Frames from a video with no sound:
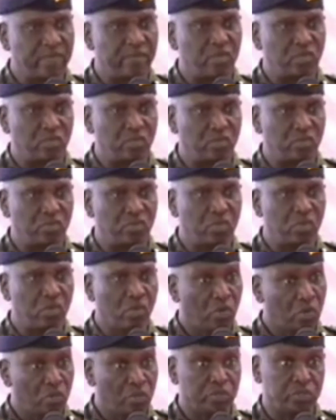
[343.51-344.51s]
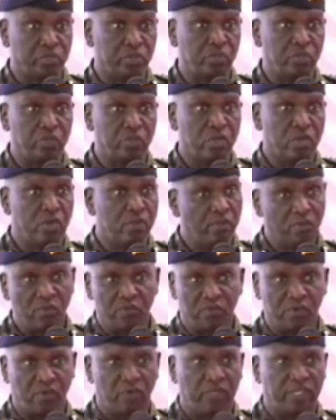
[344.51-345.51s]
able to also move
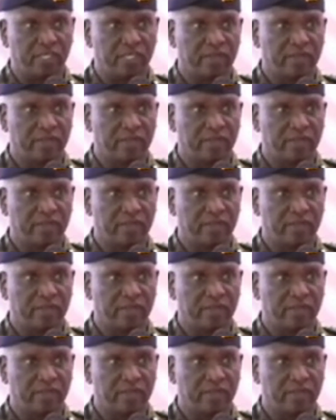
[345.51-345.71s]
forward.